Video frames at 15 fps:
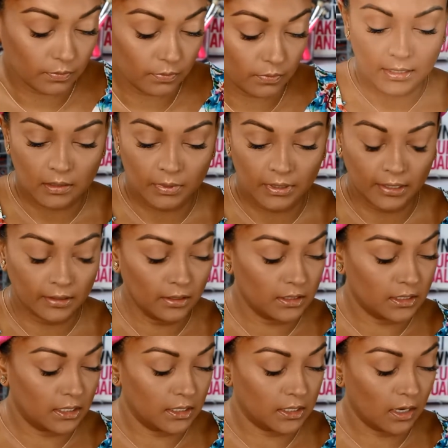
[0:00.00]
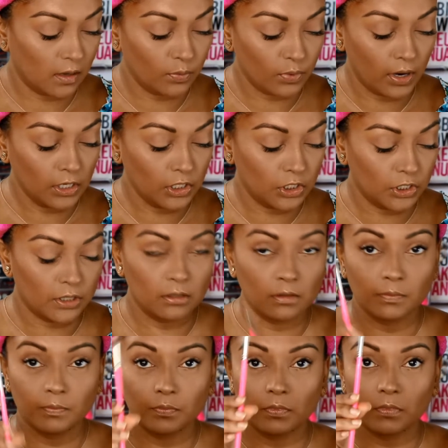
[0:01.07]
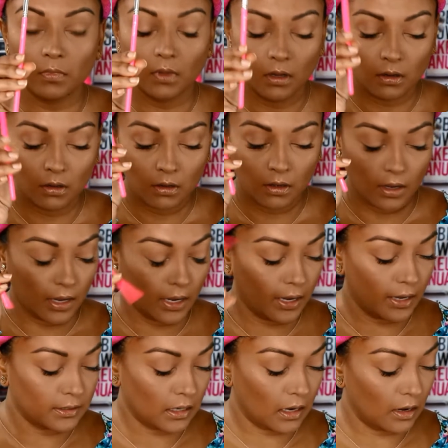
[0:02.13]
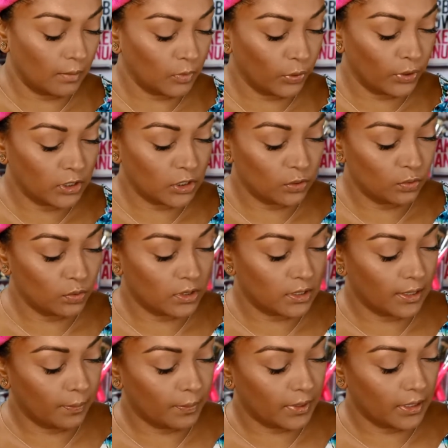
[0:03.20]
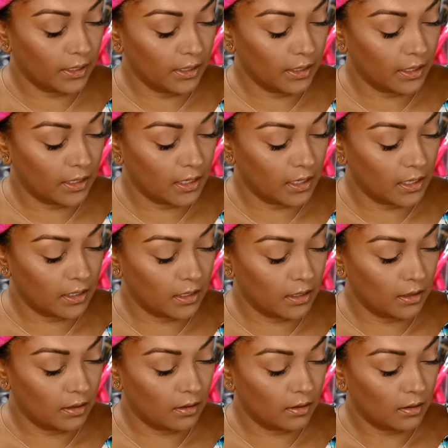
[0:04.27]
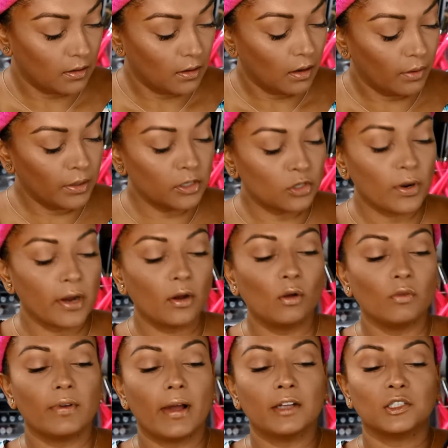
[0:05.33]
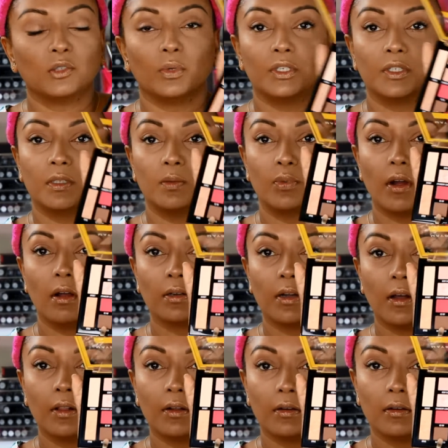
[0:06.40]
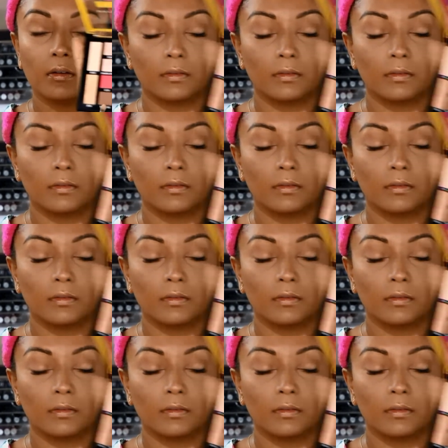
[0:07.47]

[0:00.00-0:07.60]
I'm gonna get the detail brush, and I'm going to dip in, I'm gonna try Old Fashioned, which is the brown color.